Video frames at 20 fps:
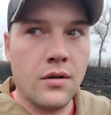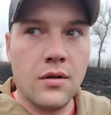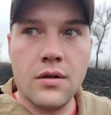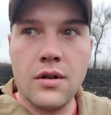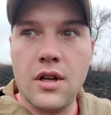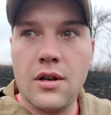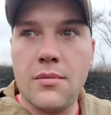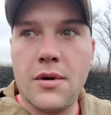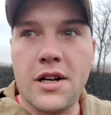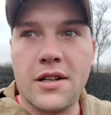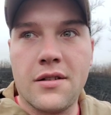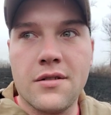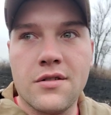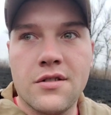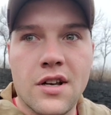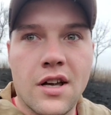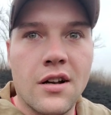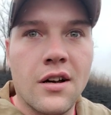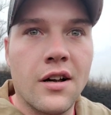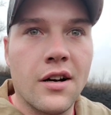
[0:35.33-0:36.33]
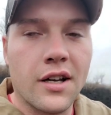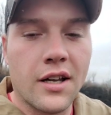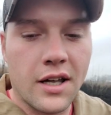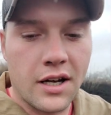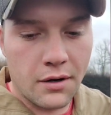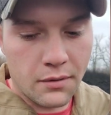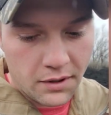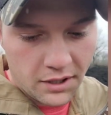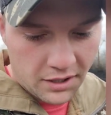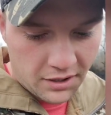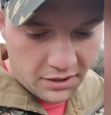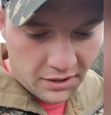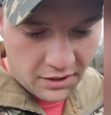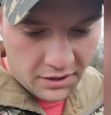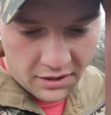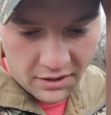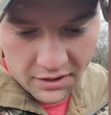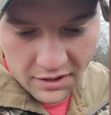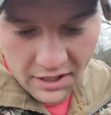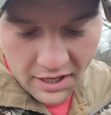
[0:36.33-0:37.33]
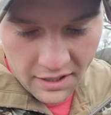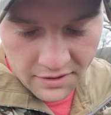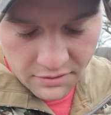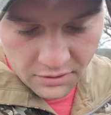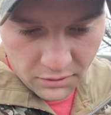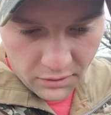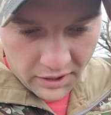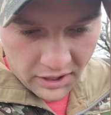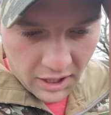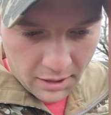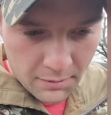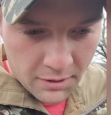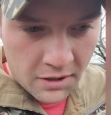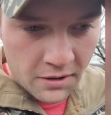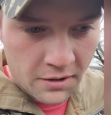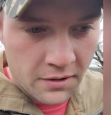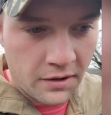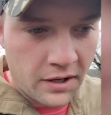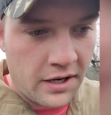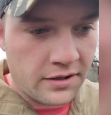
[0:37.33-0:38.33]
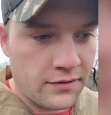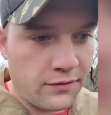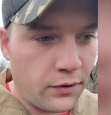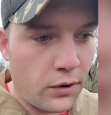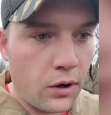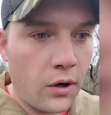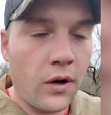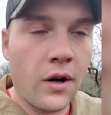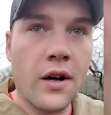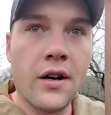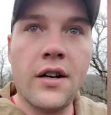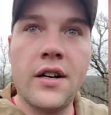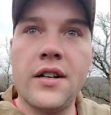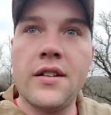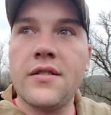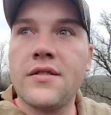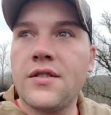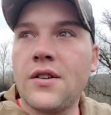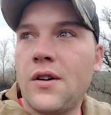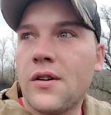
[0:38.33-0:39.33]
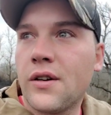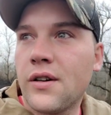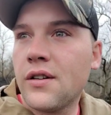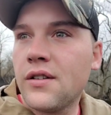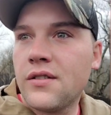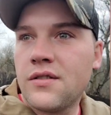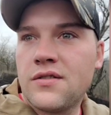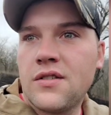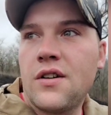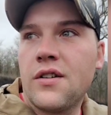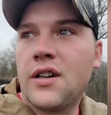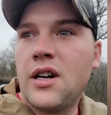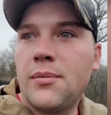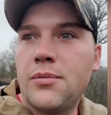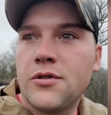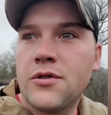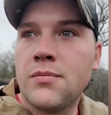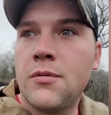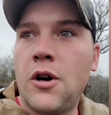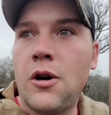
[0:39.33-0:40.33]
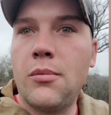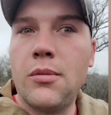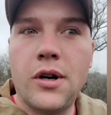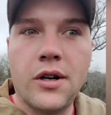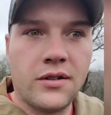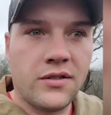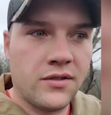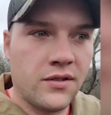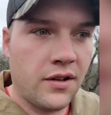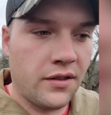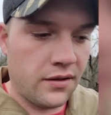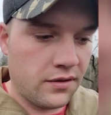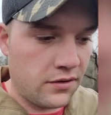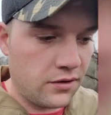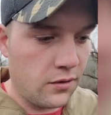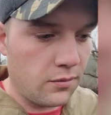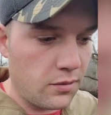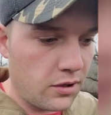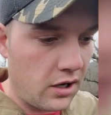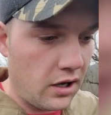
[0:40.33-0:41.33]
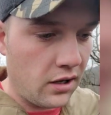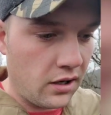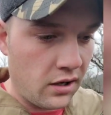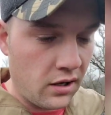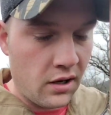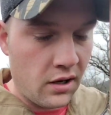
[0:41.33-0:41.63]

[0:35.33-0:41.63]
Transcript: getting back to shed hunting anyway. Yeah, so I came in here last fall, hunted it, saw a couple small bucks, nothing too big.